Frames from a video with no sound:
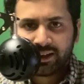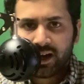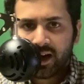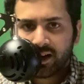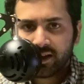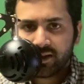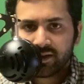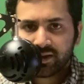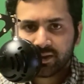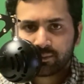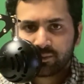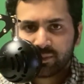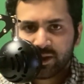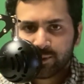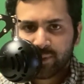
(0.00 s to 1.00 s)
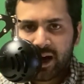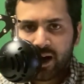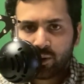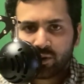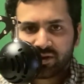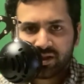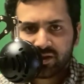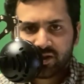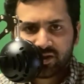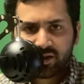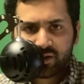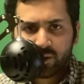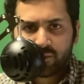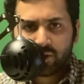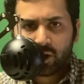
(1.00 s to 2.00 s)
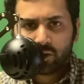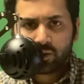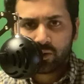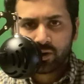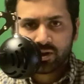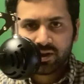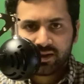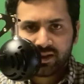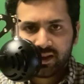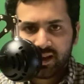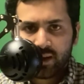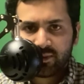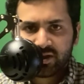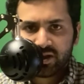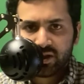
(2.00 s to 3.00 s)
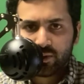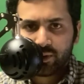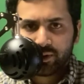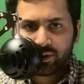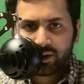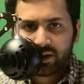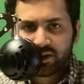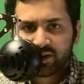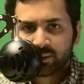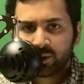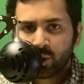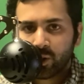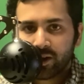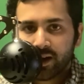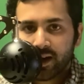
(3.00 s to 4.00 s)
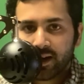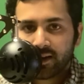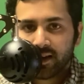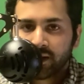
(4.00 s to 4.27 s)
got his powers and just his overall origins in the MCU, and they're going to explore that.